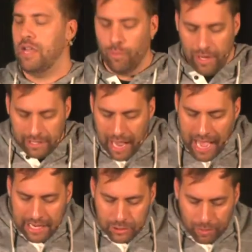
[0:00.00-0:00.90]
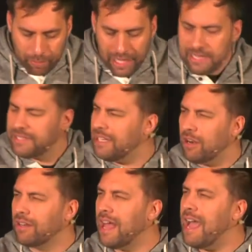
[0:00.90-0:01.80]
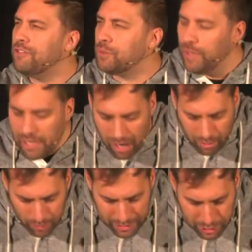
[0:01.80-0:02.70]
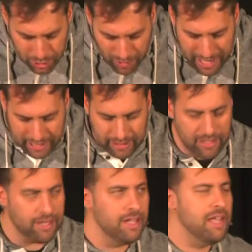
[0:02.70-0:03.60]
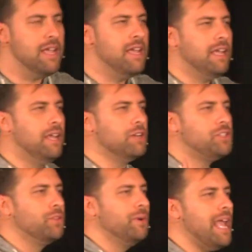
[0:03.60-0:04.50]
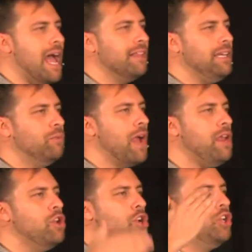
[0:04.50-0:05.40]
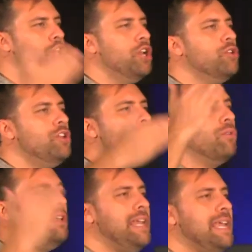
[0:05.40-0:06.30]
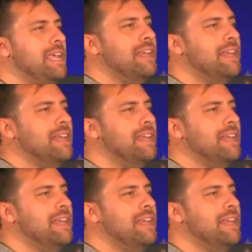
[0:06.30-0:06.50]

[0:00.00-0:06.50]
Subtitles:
When God is replaced in our lives, we are restrained. Here's the reality, right? You don't need